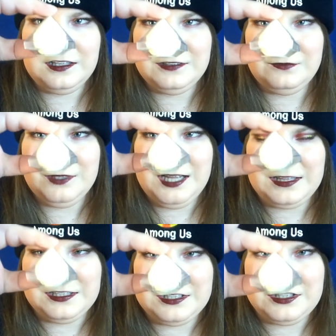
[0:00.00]
We got
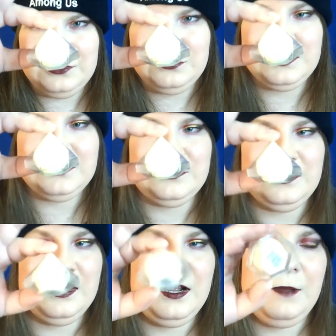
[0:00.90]
this cute little
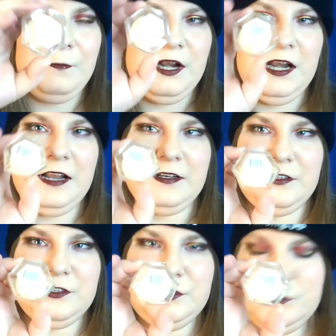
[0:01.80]
blender.